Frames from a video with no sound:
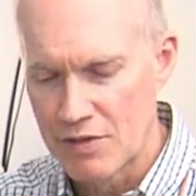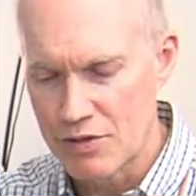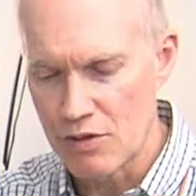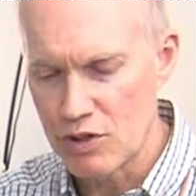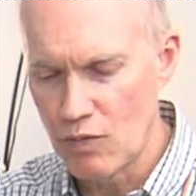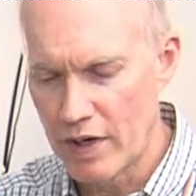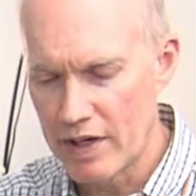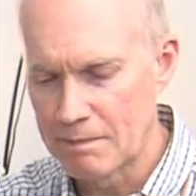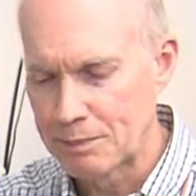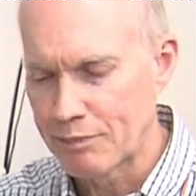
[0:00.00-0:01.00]
So you want
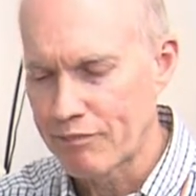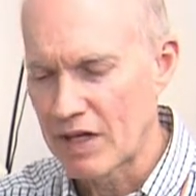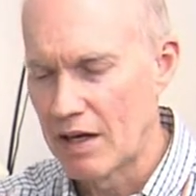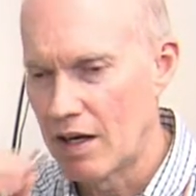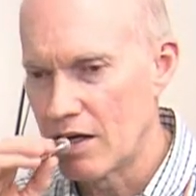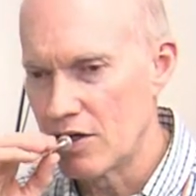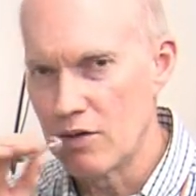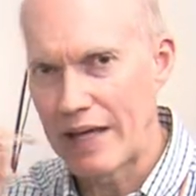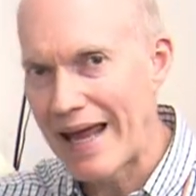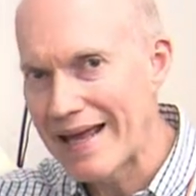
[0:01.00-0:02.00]
to uh,
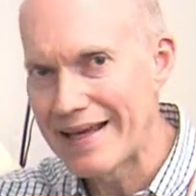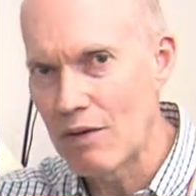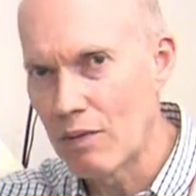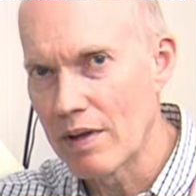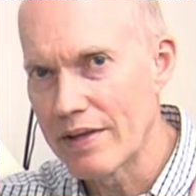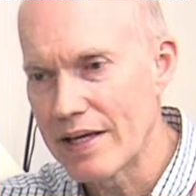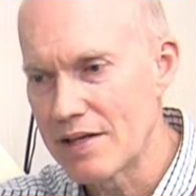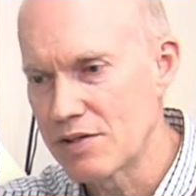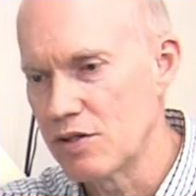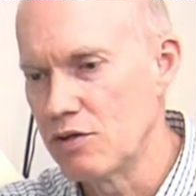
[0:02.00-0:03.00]
you can get one of
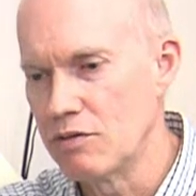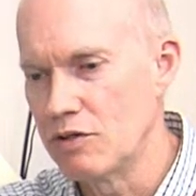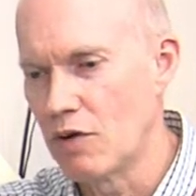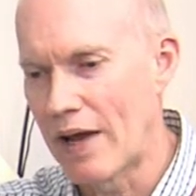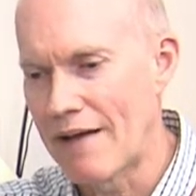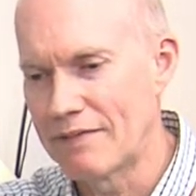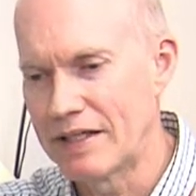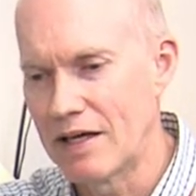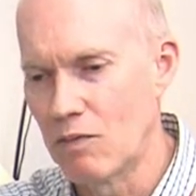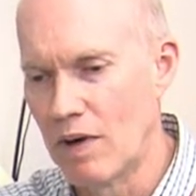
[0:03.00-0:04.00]
these. You, you don't have to
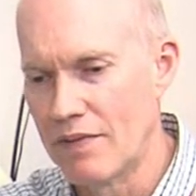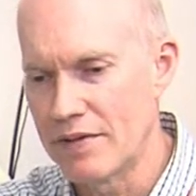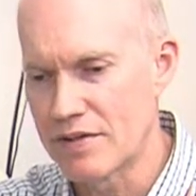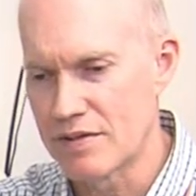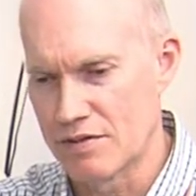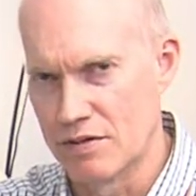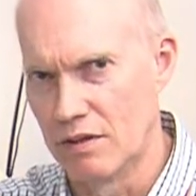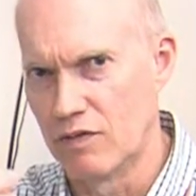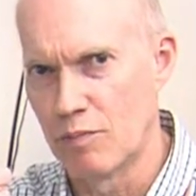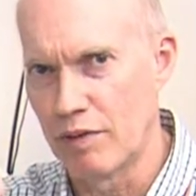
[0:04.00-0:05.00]
get one that's
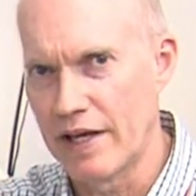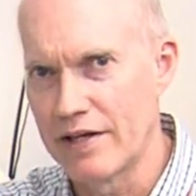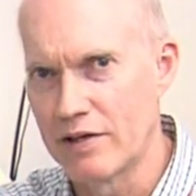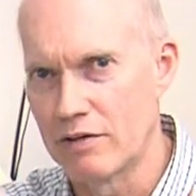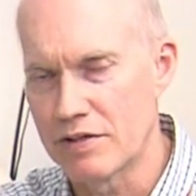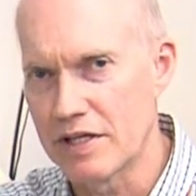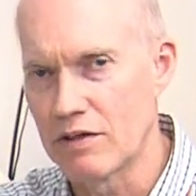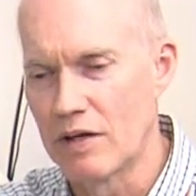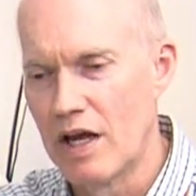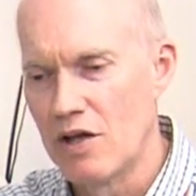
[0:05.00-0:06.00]
silver plated or
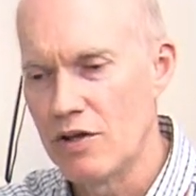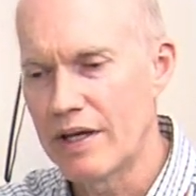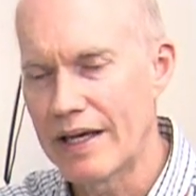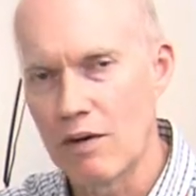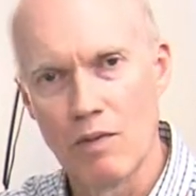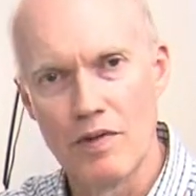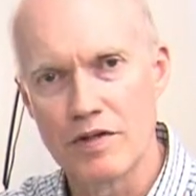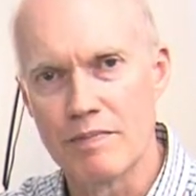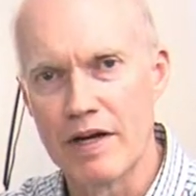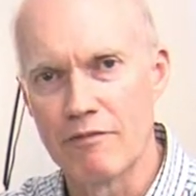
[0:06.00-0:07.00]
steel. You can get one
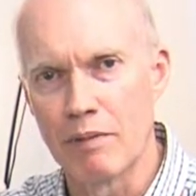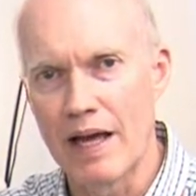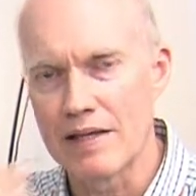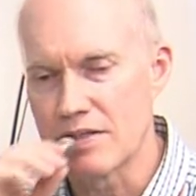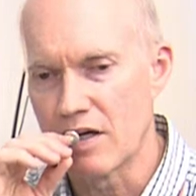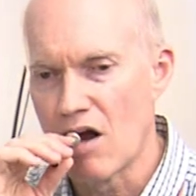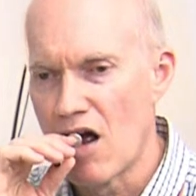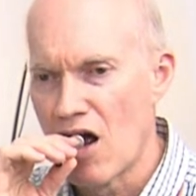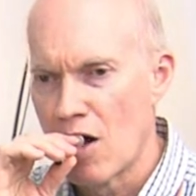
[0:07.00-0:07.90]
that's made of plastic.